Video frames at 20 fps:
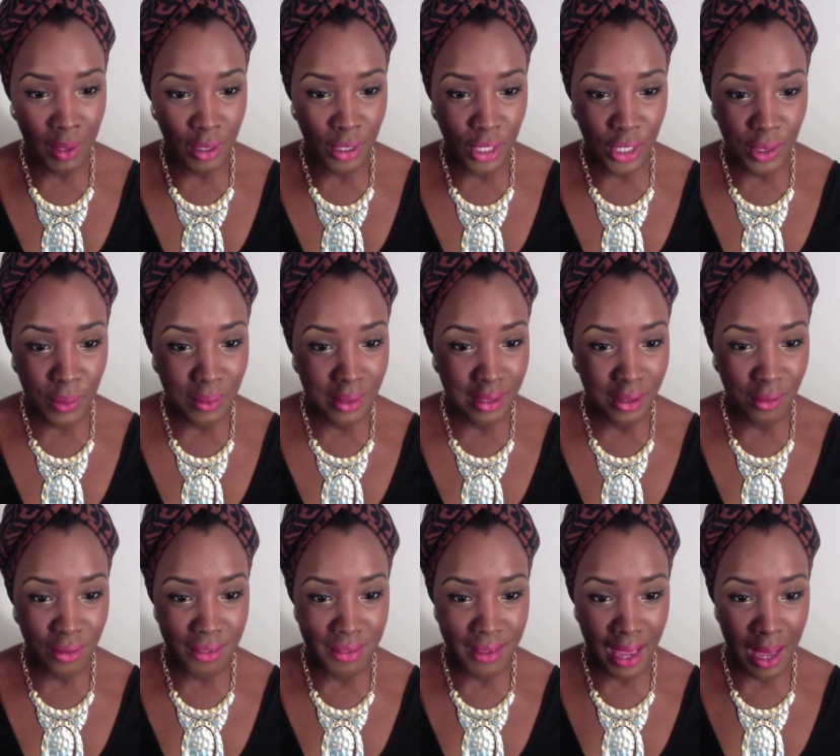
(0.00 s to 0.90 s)
cute
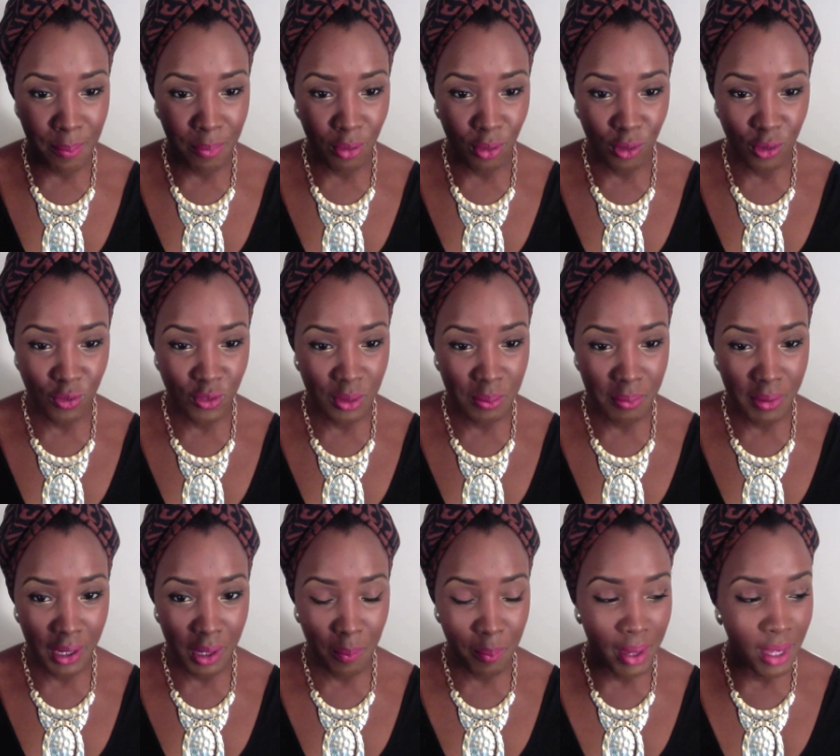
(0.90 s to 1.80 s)
little samples from
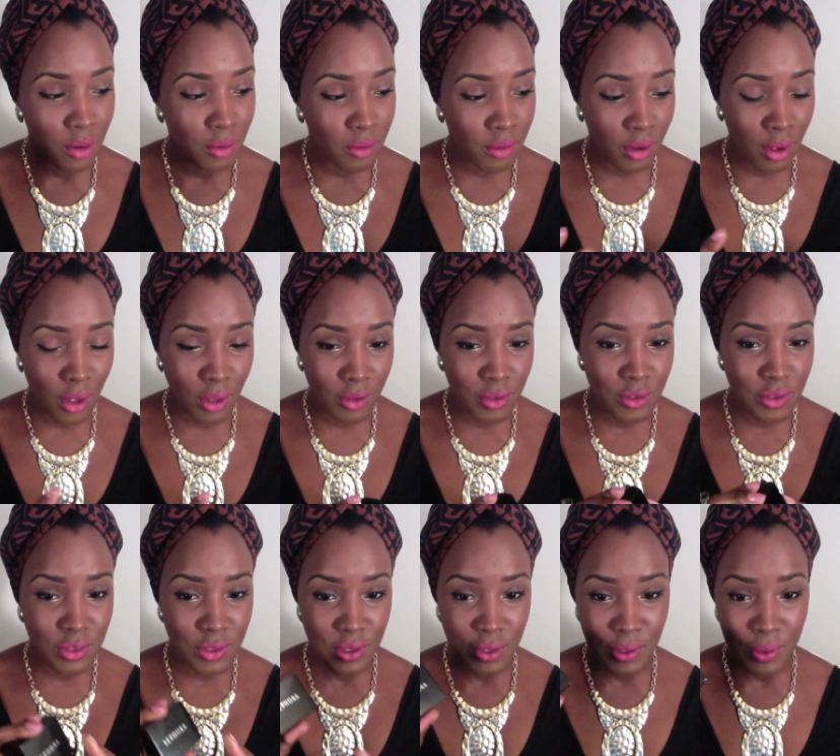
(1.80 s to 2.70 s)
Bare
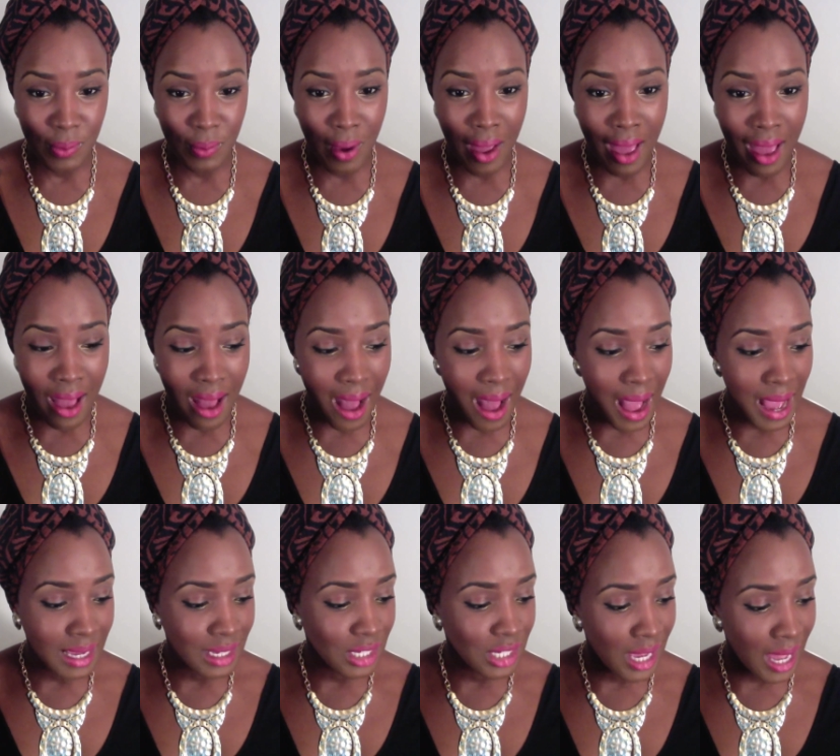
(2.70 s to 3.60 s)
Minerals to
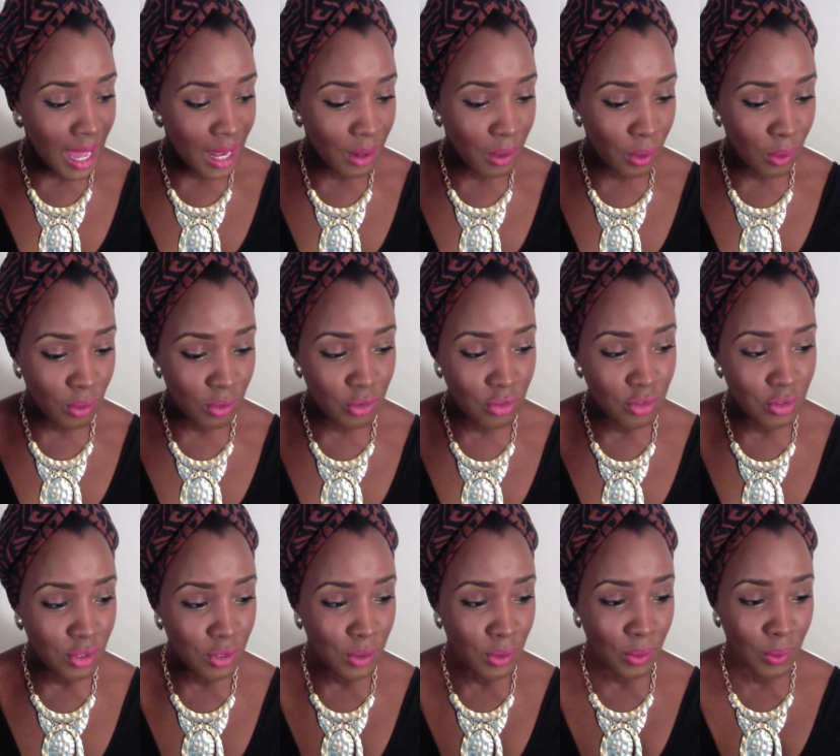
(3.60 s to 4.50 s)

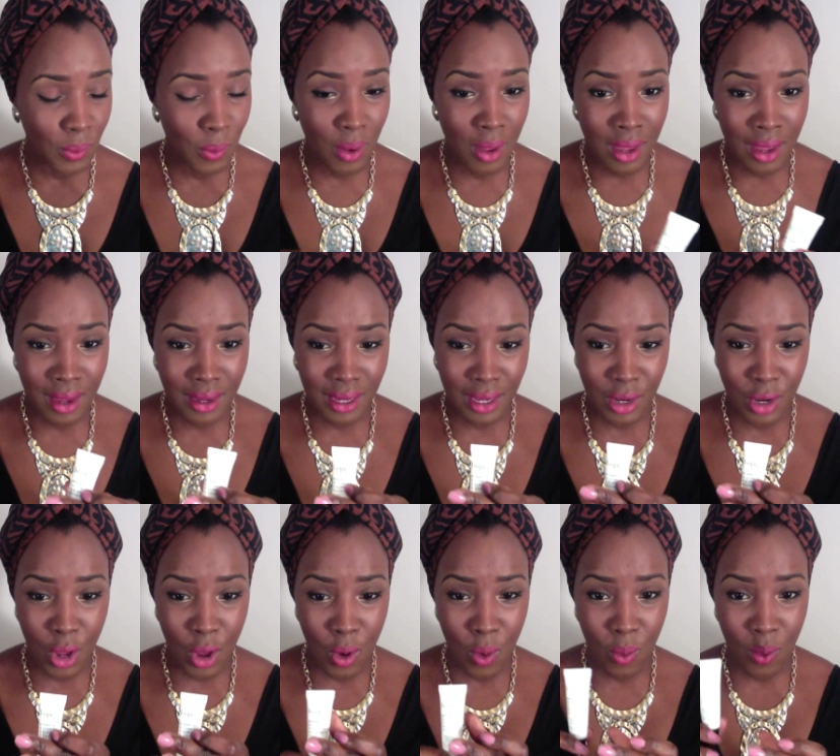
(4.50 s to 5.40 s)
eyeshadows to, you
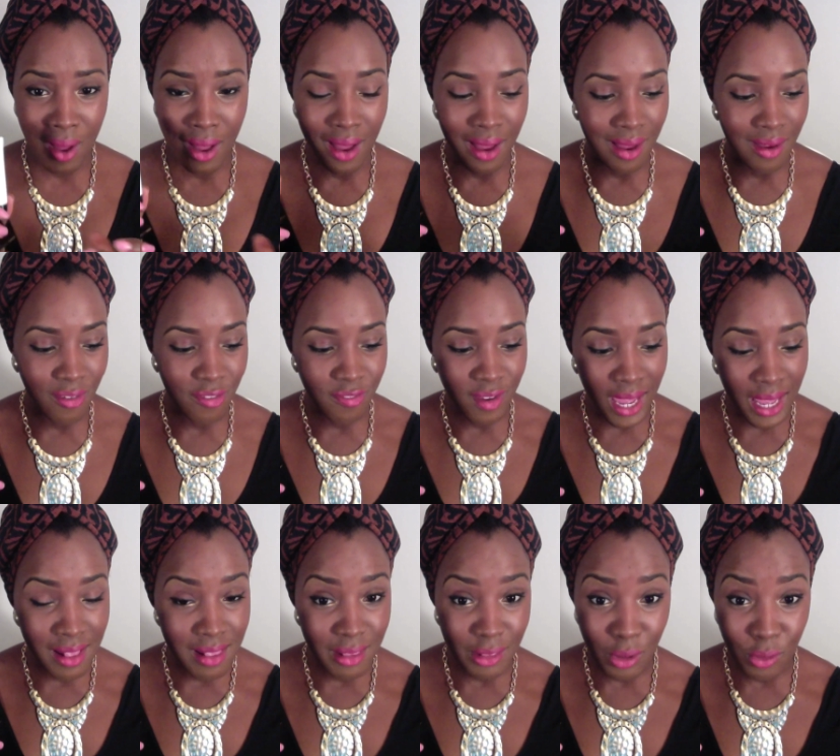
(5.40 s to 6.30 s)
know,
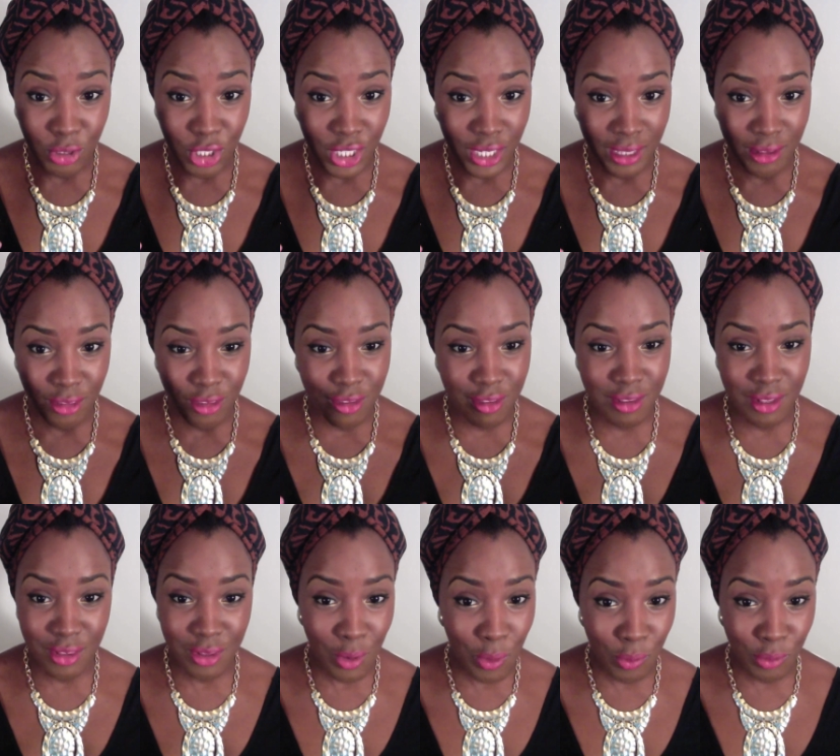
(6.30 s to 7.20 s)
face lotions
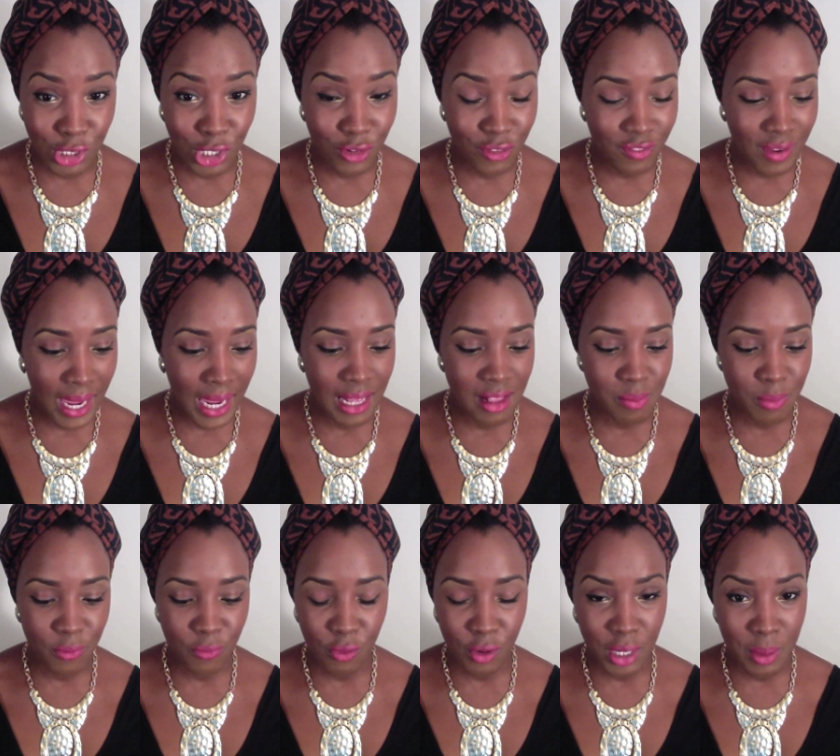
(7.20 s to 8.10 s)
to tone your face
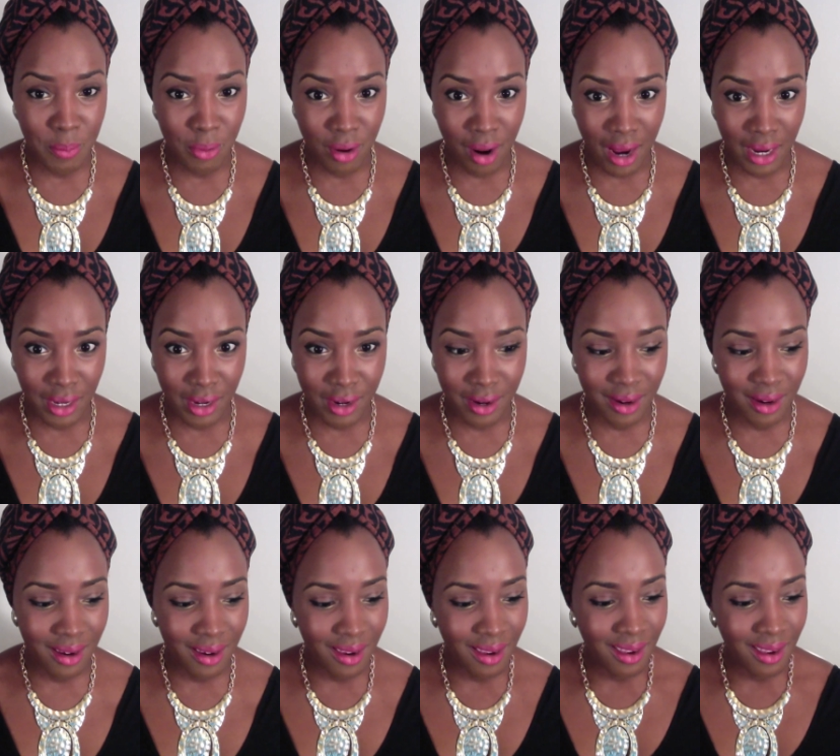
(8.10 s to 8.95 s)
before you put on your